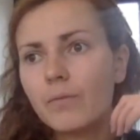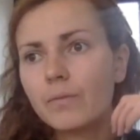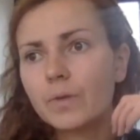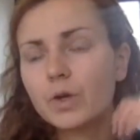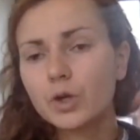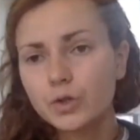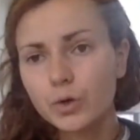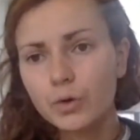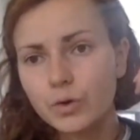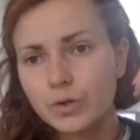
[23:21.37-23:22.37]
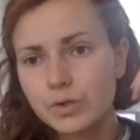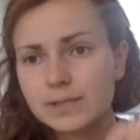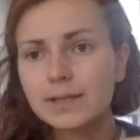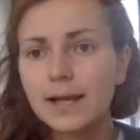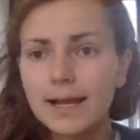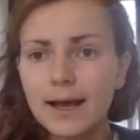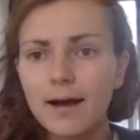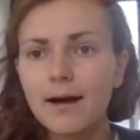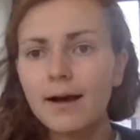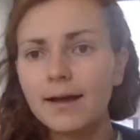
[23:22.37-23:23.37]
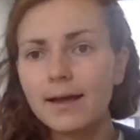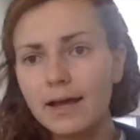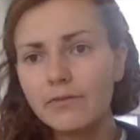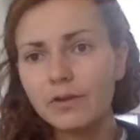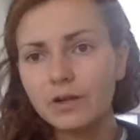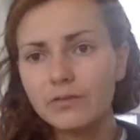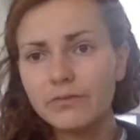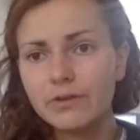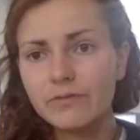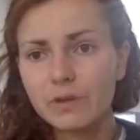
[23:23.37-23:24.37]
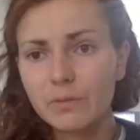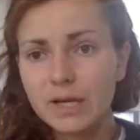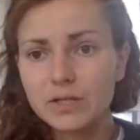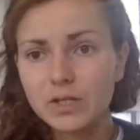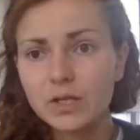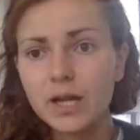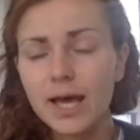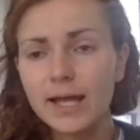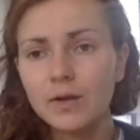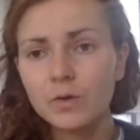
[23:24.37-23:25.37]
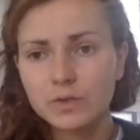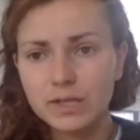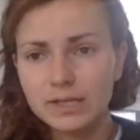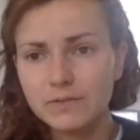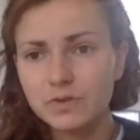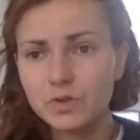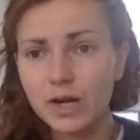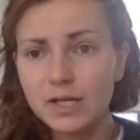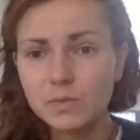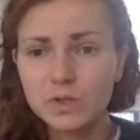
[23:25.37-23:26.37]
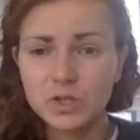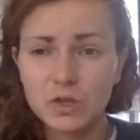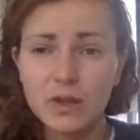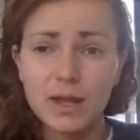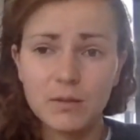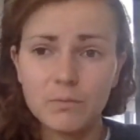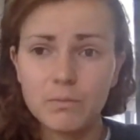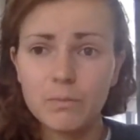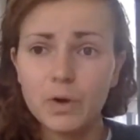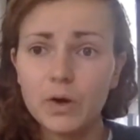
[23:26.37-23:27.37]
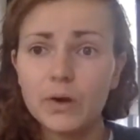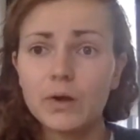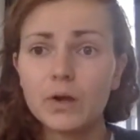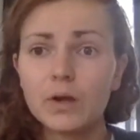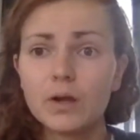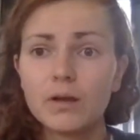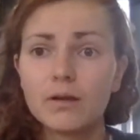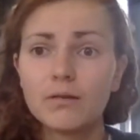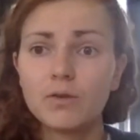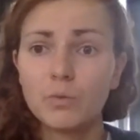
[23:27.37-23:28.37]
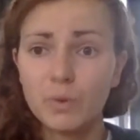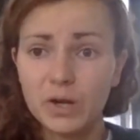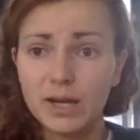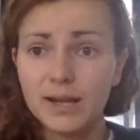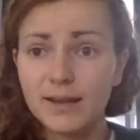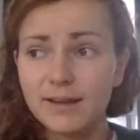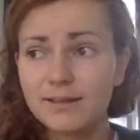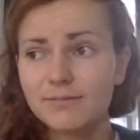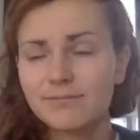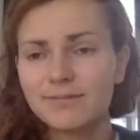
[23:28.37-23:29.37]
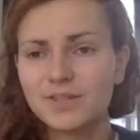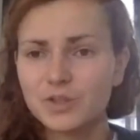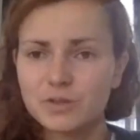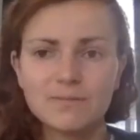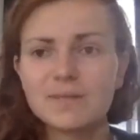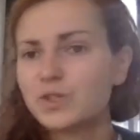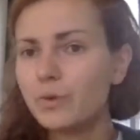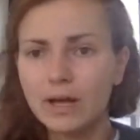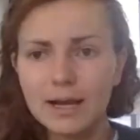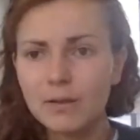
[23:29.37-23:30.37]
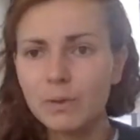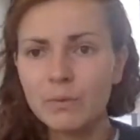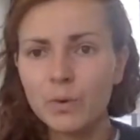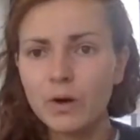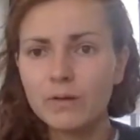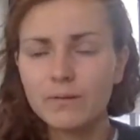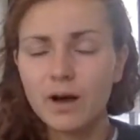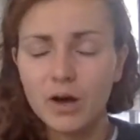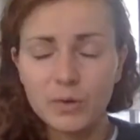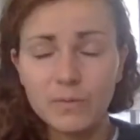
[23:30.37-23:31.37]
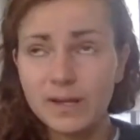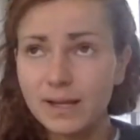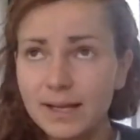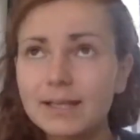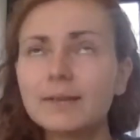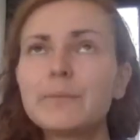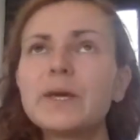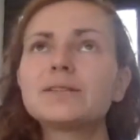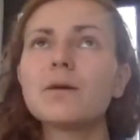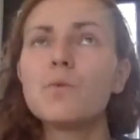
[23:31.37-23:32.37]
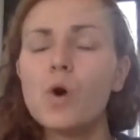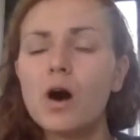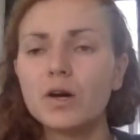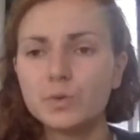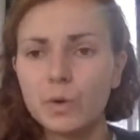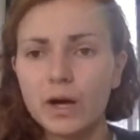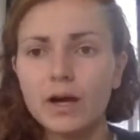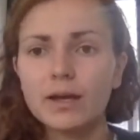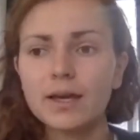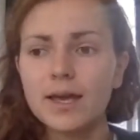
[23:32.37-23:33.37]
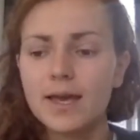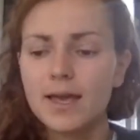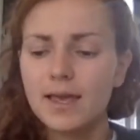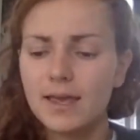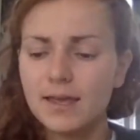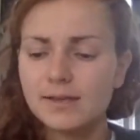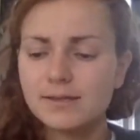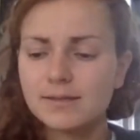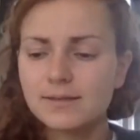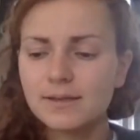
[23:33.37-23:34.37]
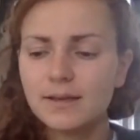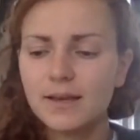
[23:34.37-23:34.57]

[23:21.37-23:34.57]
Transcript: could cause a slightly higher level of inflammation and oxidative stress, which can then put your body it's doing a little bit more hard work. It's